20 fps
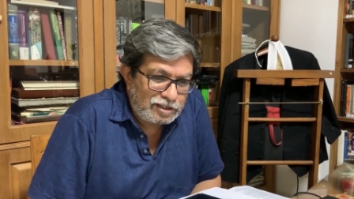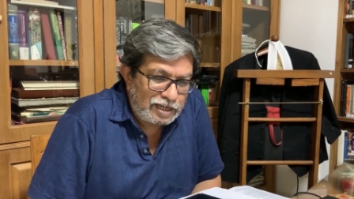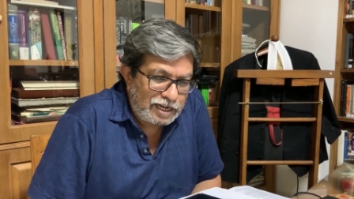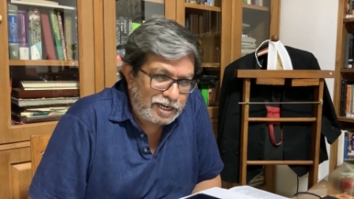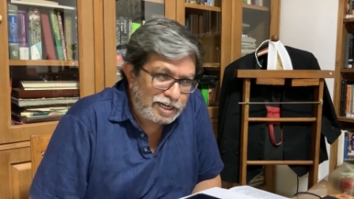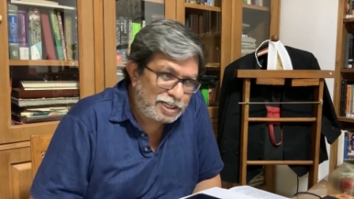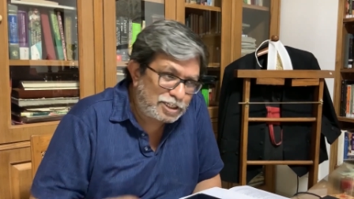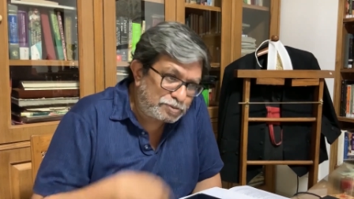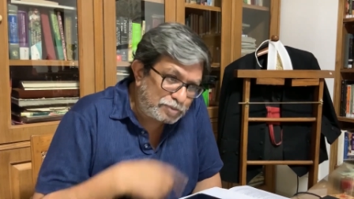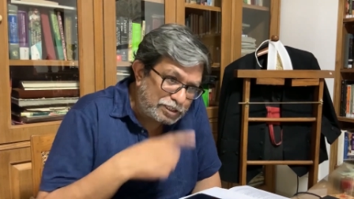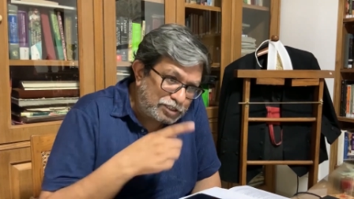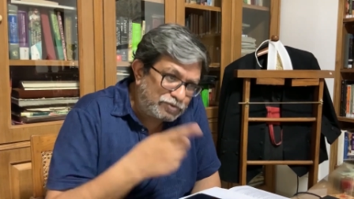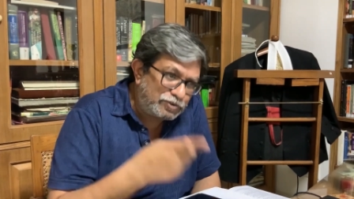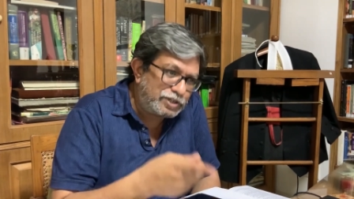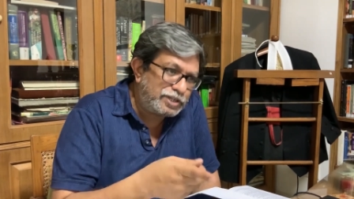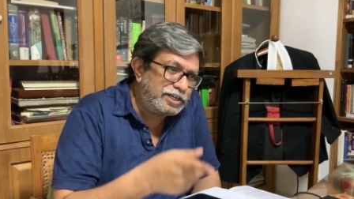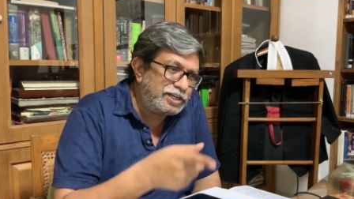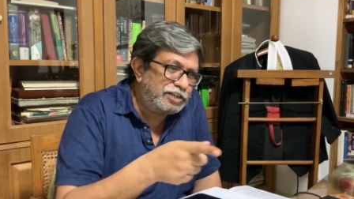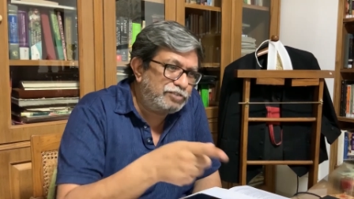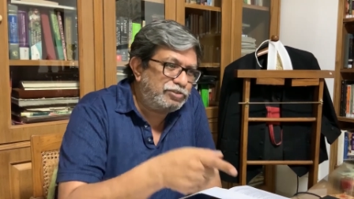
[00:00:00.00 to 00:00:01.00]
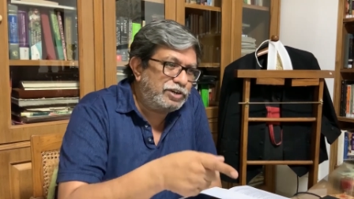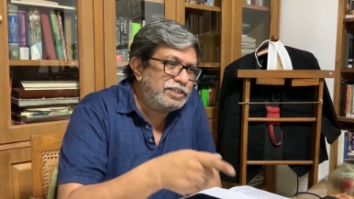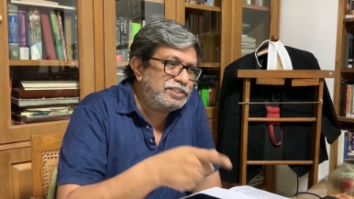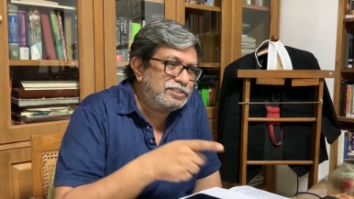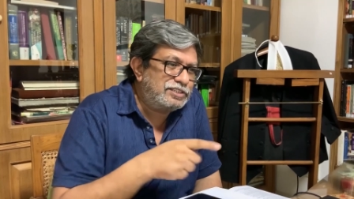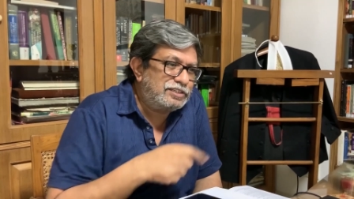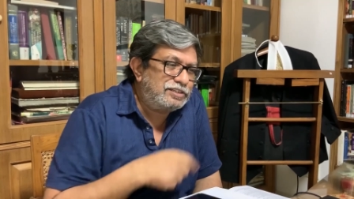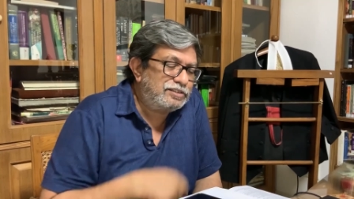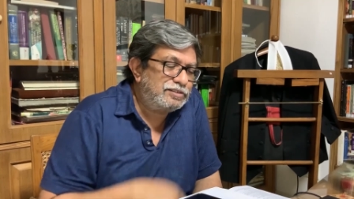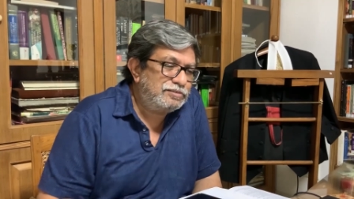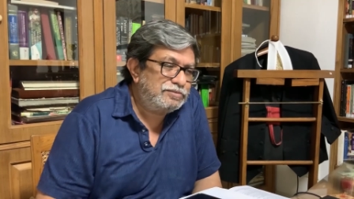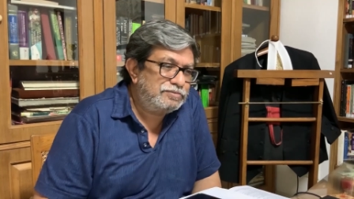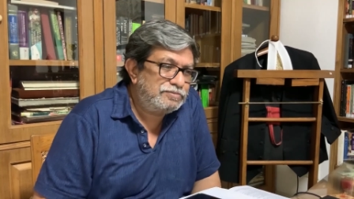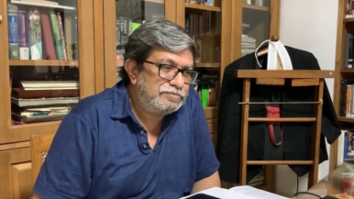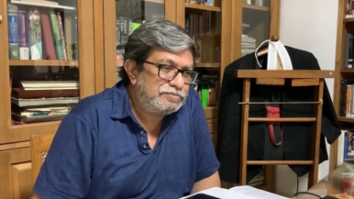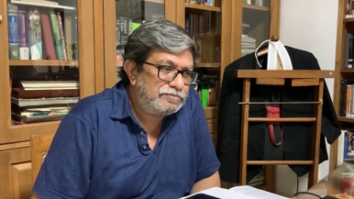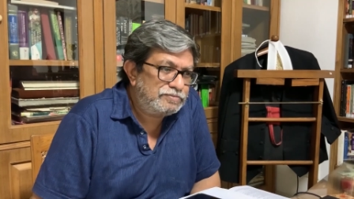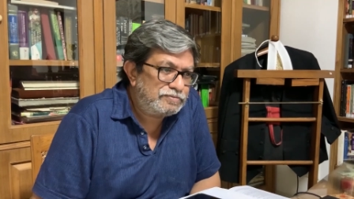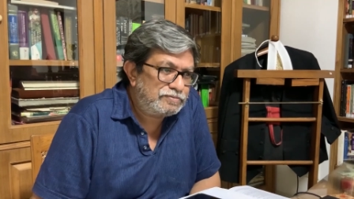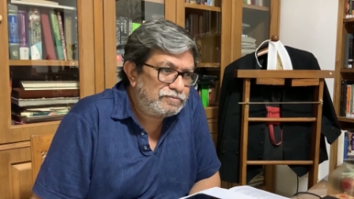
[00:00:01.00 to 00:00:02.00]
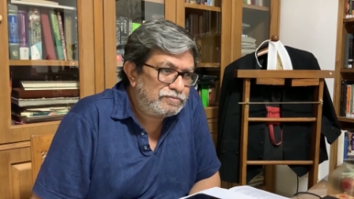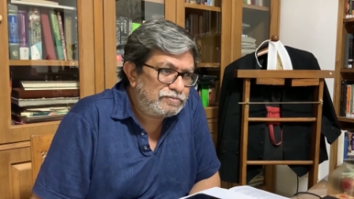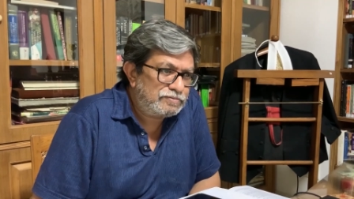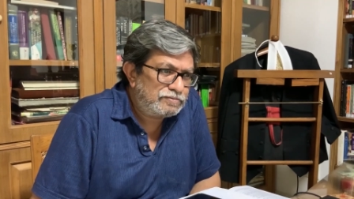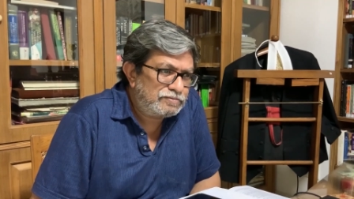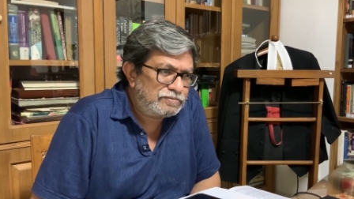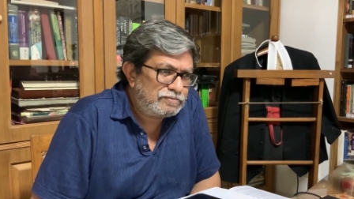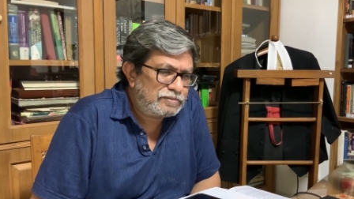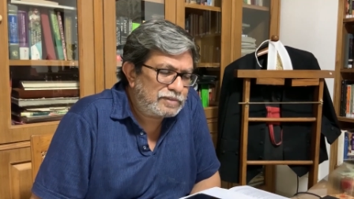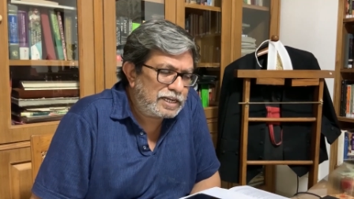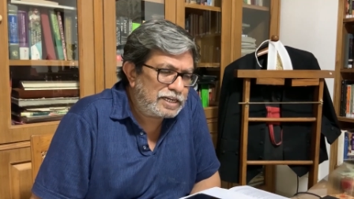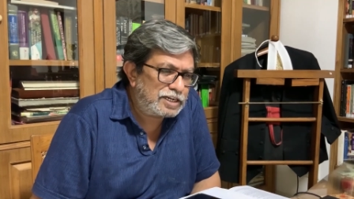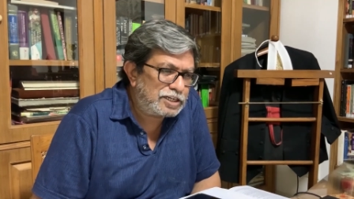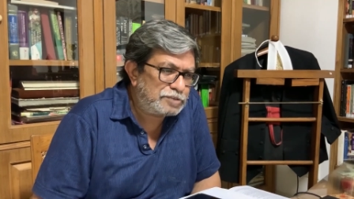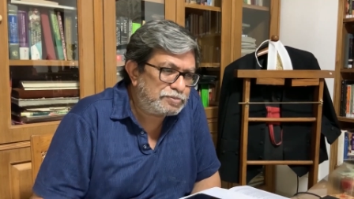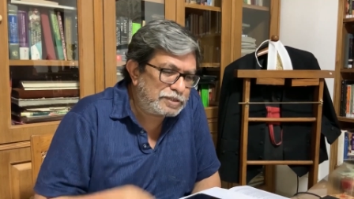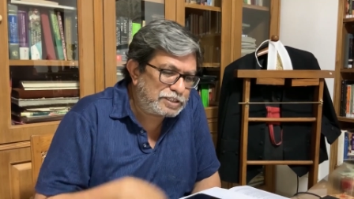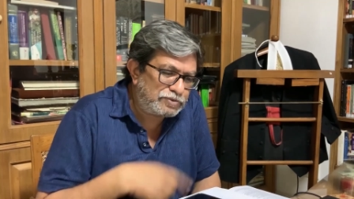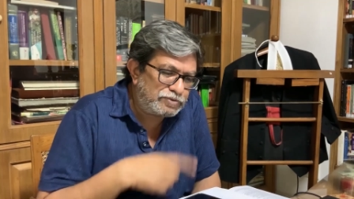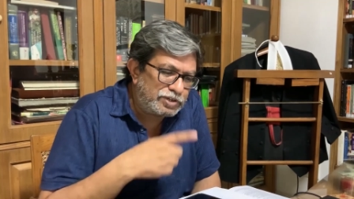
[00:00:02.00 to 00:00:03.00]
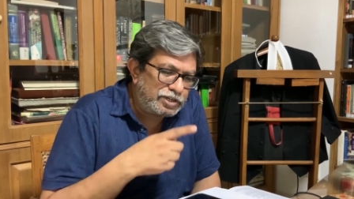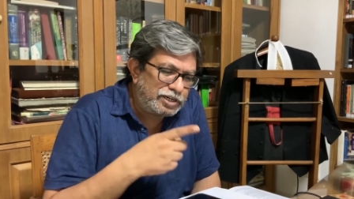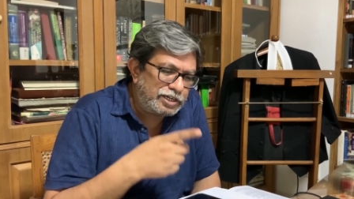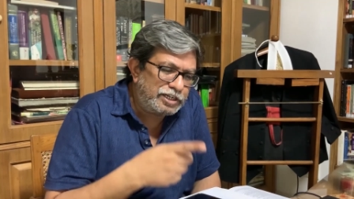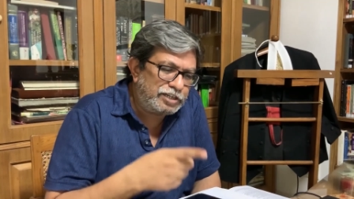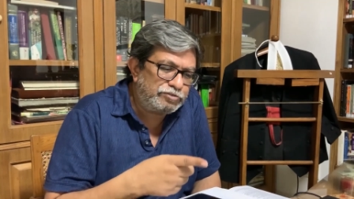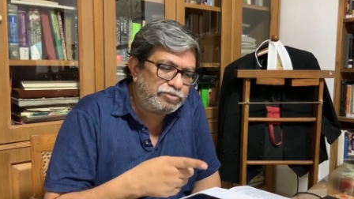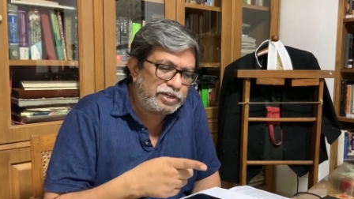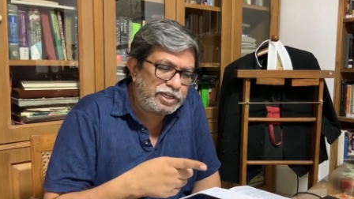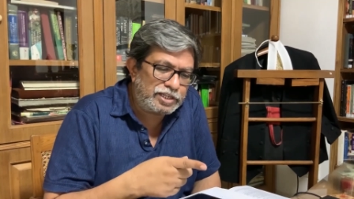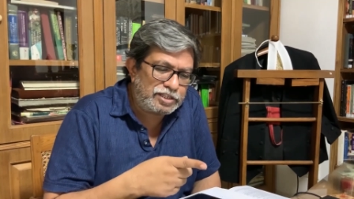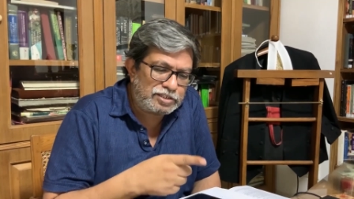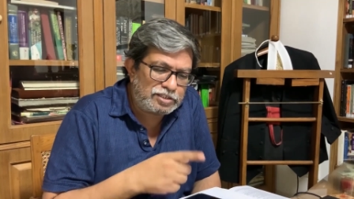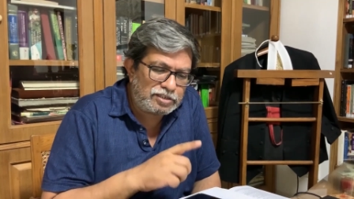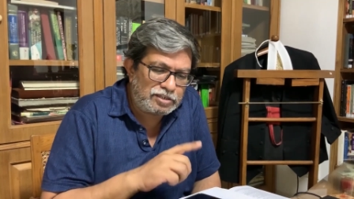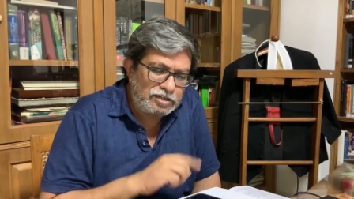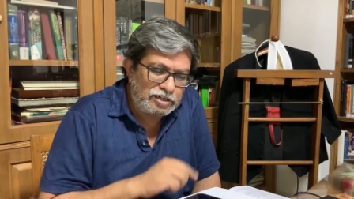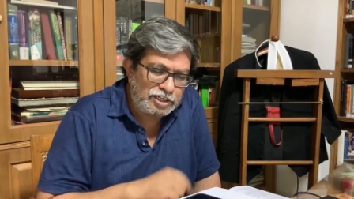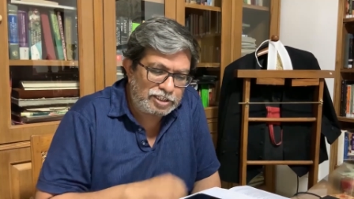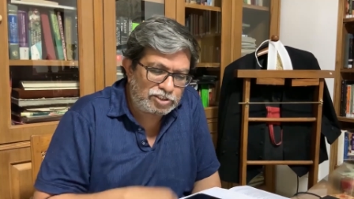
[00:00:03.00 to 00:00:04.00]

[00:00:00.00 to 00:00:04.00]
And it specifically defines it. And it specifically defines